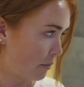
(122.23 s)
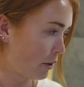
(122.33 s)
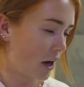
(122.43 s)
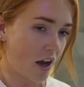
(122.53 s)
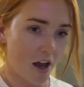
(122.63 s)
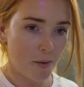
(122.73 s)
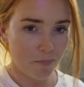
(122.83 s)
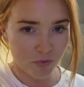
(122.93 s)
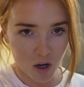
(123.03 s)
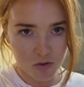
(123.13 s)
But
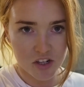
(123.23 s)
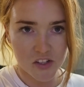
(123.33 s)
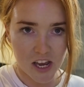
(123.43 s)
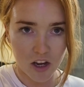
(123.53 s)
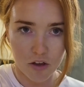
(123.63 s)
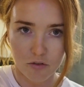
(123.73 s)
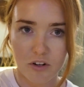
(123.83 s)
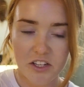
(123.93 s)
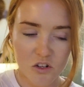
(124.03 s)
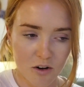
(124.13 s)
I was just saying over on
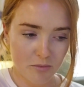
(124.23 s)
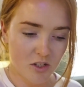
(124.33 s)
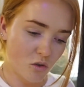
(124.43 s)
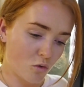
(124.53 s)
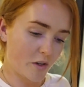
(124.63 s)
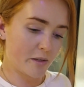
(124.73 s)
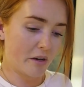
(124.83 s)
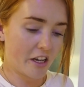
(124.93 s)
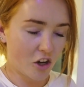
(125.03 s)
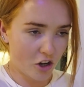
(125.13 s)
Instagram stories a
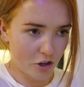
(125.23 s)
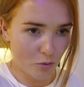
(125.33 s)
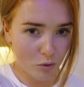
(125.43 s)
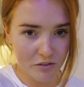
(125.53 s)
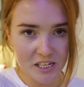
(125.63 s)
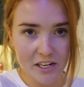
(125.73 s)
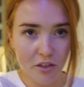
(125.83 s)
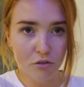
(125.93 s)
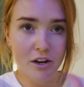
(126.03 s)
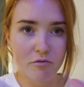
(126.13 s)
minute ago, we've stayed
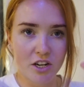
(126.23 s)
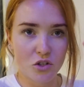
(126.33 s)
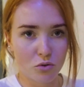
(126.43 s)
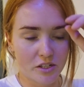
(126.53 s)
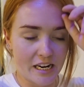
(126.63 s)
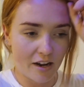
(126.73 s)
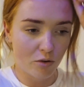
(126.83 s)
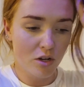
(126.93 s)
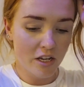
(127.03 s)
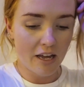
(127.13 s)
at 3 Red Doors
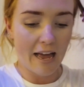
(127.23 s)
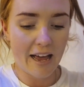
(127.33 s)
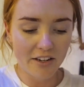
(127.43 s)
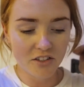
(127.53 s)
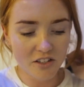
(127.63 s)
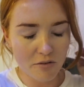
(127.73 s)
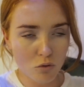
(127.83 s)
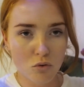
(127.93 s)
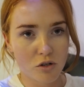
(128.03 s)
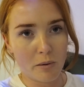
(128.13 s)
now, and they've
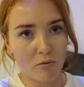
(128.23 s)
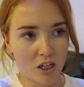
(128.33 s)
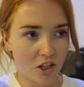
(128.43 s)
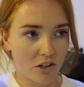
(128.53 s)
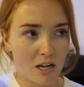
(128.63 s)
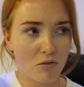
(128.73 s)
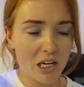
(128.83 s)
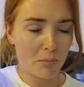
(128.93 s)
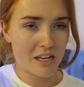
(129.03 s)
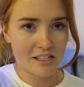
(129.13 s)
all just been really good. They're
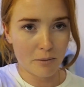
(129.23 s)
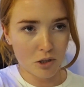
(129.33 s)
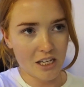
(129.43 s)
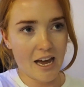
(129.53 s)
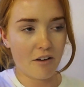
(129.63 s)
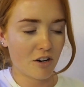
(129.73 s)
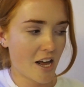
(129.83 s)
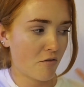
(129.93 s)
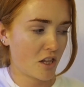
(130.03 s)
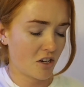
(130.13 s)
really basic, but they have like
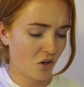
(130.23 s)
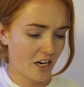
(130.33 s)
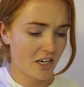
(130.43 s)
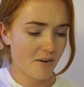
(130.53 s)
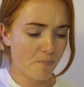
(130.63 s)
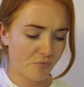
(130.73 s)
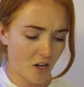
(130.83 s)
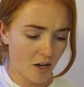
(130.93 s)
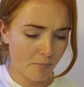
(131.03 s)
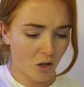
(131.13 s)
everything you need.
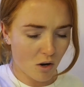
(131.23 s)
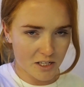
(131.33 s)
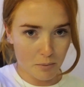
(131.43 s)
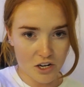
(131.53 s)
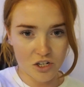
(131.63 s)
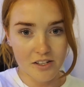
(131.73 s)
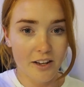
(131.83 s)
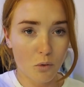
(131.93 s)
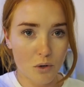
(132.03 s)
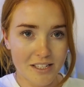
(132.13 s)
They're quite spacious and
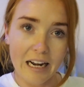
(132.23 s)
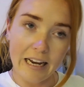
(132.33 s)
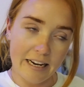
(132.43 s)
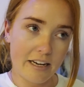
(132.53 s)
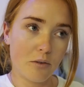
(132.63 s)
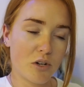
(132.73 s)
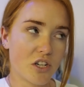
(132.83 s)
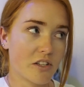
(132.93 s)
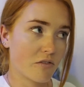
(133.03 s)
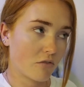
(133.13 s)
they're always clean, which
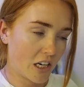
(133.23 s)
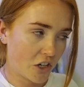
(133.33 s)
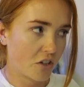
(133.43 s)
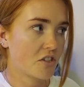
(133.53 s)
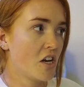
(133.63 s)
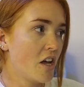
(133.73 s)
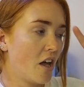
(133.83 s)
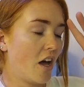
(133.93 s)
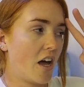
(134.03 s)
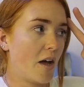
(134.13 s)
is really good,
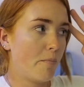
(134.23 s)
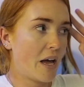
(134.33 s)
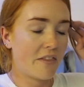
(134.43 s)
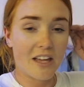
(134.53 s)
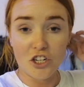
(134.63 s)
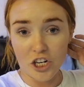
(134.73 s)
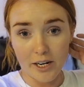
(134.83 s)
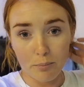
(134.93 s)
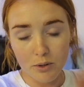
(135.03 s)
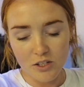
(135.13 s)
and they're
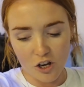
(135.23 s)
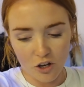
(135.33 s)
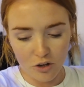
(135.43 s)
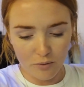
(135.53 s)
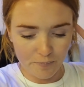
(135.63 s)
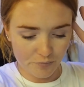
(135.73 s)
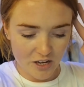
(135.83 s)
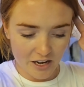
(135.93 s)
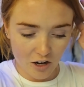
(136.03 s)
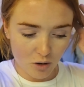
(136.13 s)
cheap. So
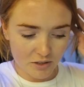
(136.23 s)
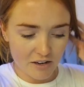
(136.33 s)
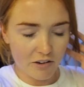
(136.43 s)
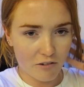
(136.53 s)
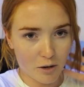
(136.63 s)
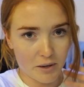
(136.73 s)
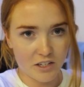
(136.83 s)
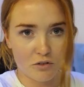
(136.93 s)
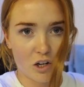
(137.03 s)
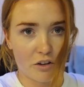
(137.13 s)
yeah, I would definitely recommend
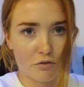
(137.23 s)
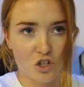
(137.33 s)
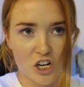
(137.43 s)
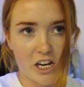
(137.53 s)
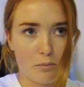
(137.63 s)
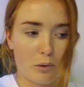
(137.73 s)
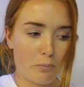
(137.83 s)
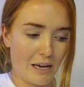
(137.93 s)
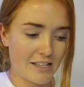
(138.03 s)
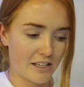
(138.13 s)
if you're looking for cheap,
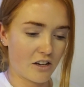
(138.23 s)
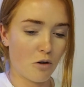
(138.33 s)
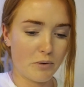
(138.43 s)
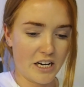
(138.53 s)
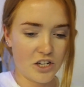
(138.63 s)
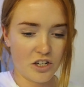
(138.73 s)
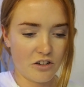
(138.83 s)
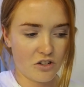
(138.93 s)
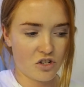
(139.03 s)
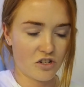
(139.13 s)
basic accommodation
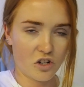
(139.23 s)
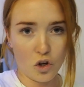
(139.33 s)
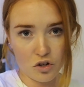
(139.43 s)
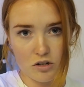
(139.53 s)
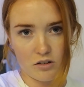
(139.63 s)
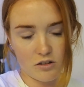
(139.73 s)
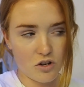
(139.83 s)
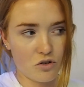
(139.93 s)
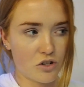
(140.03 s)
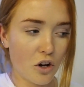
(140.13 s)
that's just good, that
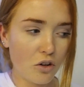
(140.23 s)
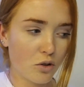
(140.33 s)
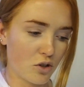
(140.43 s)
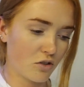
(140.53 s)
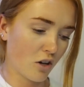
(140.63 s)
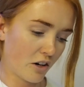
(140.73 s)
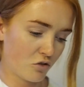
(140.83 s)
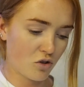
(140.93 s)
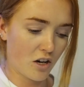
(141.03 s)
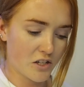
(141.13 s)
you just know you can kind
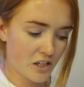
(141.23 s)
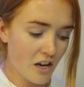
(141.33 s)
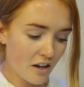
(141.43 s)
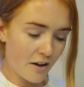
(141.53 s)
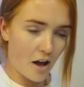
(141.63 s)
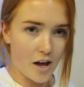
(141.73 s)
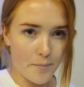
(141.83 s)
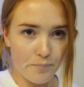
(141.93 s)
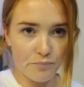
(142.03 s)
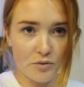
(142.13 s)
of trust.
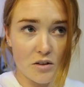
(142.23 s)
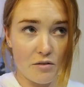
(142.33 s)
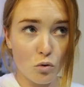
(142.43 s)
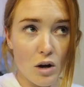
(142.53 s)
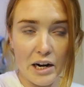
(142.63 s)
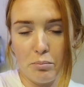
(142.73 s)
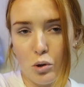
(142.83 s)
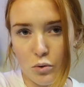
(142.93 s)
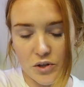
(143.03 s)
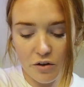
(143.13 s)
They've all had a
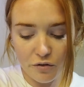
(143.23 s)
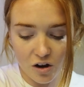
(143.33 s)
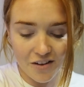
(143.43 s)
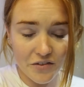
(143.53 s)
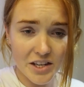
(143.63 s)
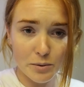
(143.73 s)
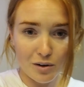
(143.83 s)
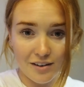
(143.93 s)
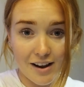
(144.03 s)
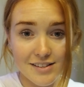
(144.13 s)
pool so far, and this
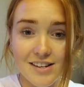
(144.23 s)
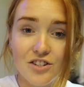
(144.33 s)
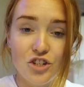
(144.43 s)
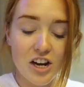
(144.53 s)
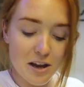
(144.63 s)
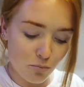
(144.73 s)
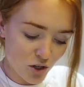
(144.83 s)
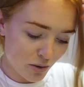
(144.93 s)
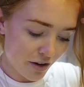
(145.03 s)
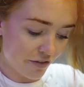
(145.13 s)
one has a gym,
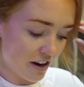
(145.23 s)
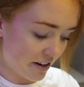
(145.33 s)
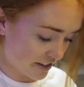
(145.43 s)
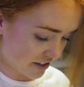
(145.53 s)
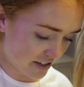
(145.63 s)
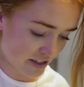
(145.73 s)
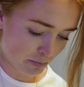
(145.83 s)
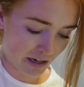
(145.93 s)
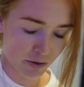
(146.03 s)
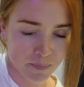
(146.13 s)
which we are very excited
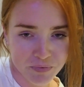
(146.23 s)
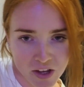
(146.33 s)
about.